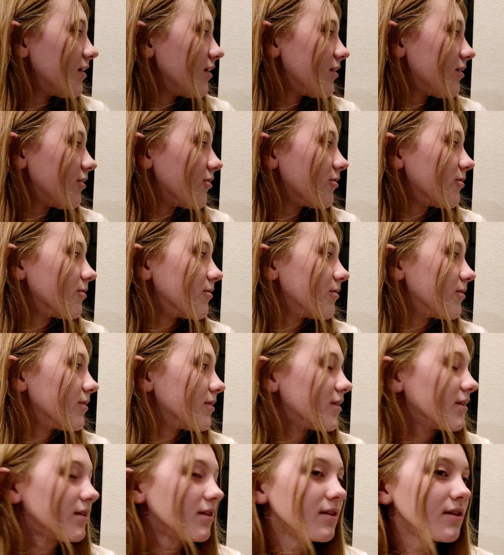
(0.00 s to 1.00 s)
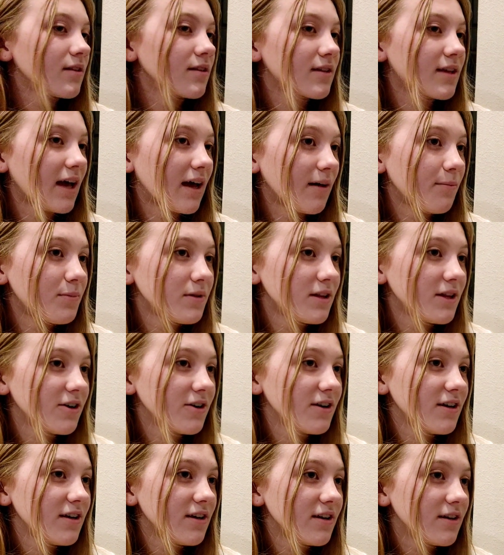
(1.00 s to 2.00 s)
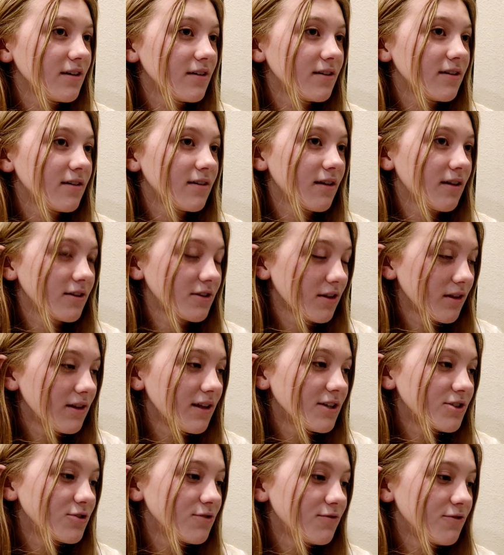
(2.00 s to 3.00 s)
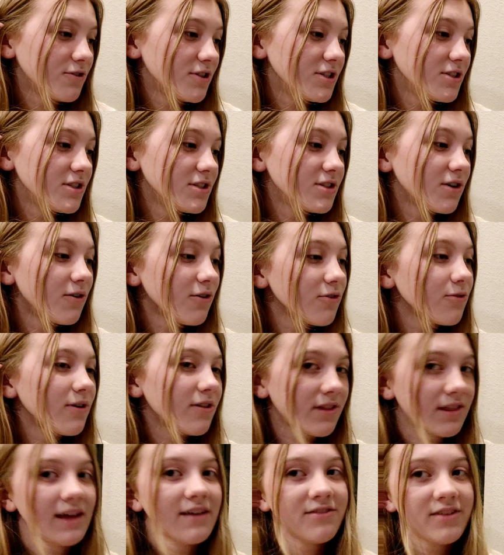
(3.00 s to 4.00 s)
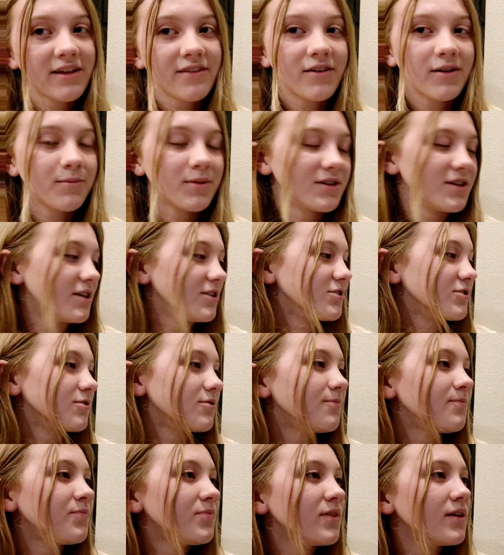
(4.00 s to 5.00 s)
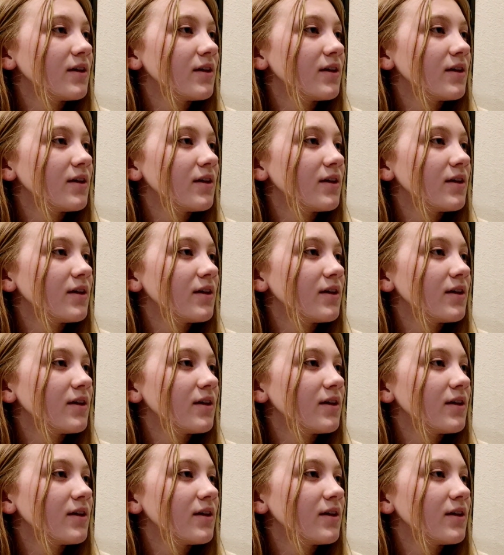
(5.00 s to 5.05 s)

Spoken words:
So, capillary electrophoresis also has life-saving potential,